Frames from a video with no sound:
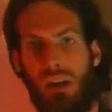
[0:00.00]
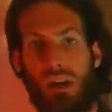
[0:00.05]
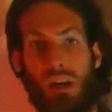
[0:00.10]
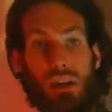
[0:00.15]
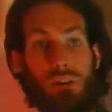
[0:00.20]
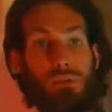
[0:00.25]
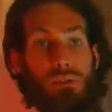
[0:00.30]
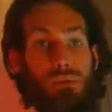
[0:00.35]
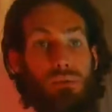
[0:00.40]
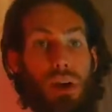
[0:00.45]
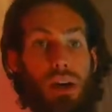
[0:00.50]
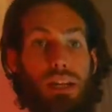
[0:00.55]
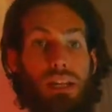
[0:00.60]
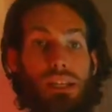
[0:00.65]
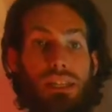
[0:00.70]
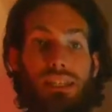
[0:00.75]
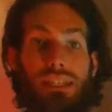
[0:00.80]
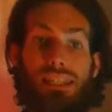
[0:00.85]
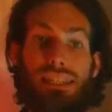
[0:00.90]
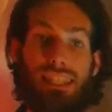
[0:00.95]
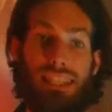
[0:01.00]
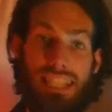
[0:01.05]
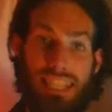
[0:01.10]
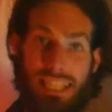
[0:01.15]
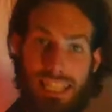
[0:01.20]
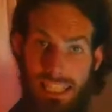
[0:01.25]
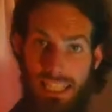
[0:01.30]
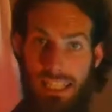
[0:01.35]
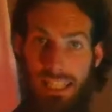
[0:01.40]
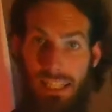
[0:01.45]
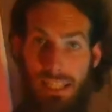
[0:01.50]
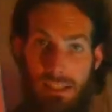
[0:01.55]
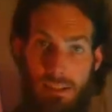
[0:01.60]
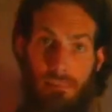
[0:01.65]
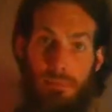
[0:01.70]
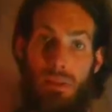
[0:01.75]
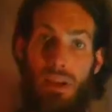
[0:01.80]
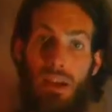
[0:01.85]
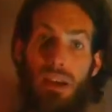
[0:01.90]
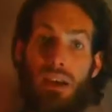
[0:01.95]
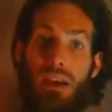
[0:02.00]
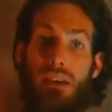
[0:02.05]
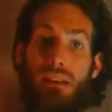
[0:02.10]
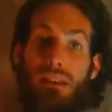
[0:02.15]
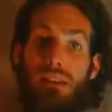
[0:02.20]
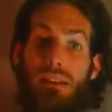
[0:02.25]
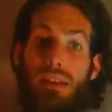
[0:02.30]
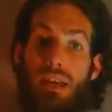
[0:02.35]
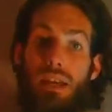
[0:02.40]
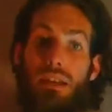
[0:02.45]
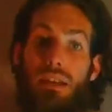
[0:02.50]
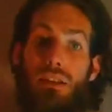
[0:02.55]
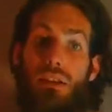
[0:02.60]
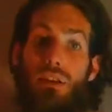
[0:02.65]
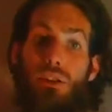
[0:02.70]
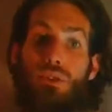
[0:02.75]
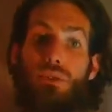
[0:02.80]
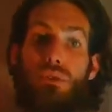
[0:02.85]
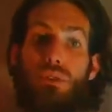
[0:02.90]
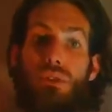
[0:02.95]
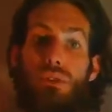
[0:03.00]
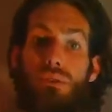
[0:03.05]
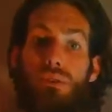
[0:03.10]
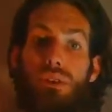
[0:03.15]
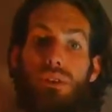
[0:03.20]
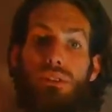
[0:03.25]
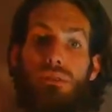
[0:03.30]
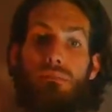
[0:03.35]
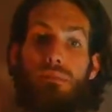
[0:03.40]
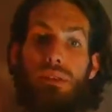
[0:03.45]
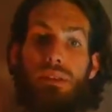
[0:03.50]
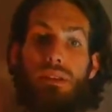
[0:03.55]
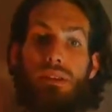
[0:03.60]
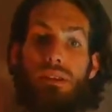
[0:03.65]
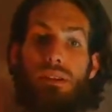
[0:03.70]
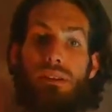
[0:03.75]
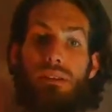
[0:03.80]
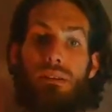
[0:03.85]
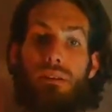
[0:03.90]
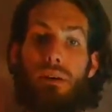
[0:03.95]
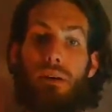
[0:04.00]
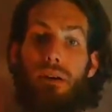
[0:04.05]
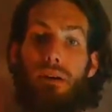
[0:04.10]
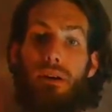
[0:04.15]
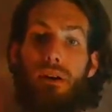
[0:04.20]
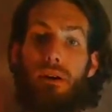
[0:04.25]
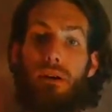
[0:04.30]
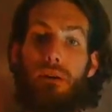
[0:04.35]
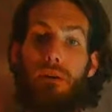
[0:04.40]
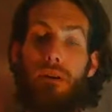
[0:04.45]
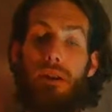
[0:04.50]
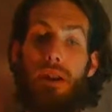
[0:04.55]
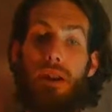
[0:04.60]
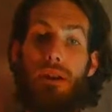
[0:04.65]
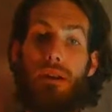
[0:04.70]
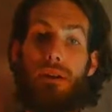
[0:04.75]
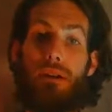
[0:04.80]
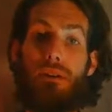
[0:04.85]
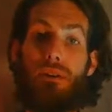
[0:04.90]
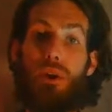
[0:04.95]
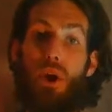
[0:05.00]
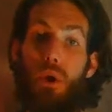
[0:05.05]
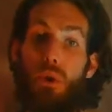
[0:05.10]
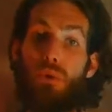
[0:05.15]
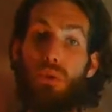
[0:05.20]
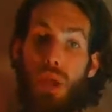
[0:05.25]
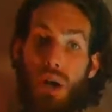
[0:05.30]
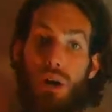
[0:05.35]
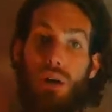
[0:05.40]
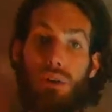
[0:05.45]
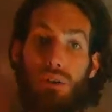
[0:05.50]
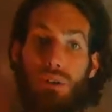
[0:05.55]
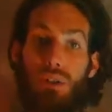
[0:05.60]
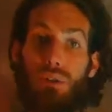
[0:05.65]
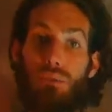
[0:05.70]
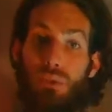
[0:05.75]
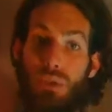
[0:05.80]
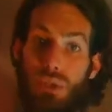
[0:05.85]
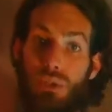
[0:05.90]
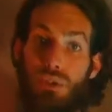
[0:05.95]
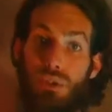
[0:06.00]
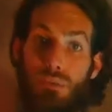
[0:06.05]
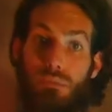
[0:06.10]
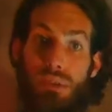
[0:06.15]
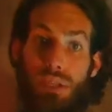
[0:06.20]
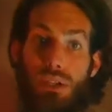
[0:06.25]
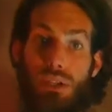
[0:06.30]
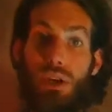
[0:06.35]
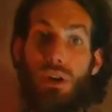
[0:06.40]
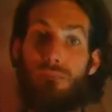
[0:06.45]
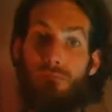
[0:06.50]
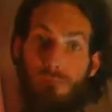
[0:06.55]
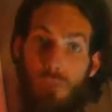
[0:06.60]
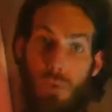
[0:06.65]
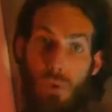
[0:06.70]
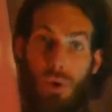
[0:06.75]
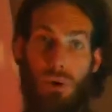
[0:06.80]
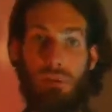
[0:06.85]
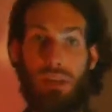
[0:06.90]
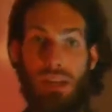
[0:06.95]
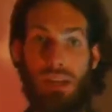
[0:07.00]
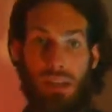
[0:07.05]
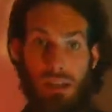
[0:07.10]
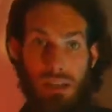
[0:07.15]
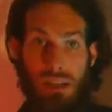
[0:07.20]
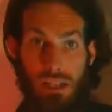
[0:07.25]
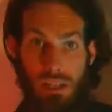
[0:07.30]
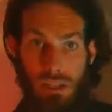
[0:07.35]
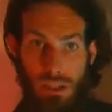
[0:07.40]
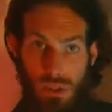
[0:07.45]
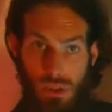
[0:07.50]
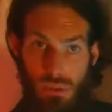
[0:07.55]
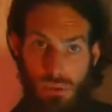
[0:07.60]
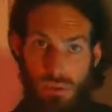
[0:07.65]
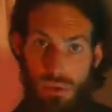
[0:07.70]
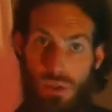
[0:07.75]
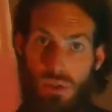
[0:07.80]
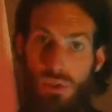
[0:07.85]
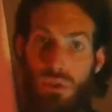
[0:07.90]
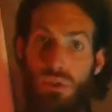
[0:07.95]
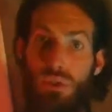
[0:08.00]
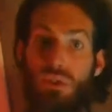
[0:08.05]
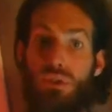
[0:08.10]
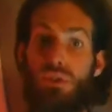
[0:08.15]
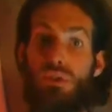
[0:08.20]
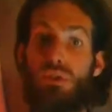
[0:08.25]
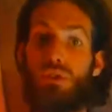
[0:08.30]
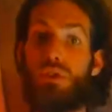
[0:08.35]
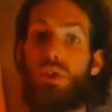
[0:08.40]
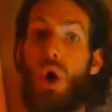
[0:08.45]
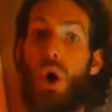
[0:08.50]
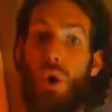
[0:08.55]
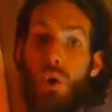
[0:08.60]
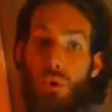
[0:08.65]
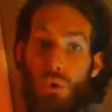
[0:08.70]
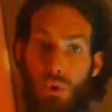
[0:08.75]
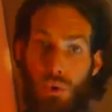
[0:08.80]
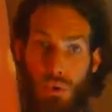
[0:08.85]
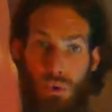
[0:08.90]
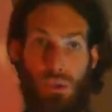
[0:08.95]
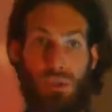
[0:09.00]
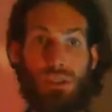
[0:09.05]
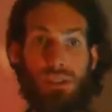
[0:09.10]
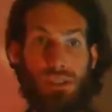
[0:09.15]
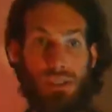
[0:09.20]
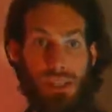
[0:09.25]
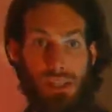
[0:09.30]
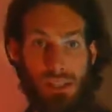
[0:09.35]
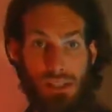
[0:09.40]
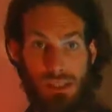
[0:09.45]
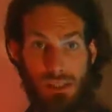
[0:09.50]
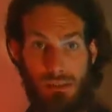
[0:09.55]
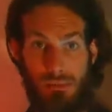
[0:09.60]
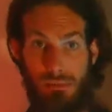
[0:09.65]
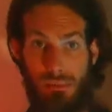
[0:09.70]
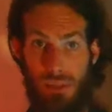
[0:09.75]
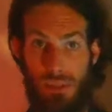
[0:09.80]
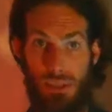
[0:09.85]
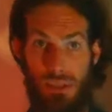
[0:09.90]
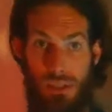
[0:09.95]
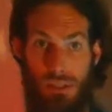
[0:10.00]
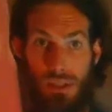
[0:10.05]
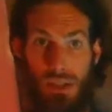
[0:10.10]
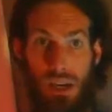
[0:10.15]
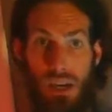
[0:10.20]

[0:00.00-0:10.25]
if you're writing in Lydian, then you're going to be no longer will you be conforming to tonal systems.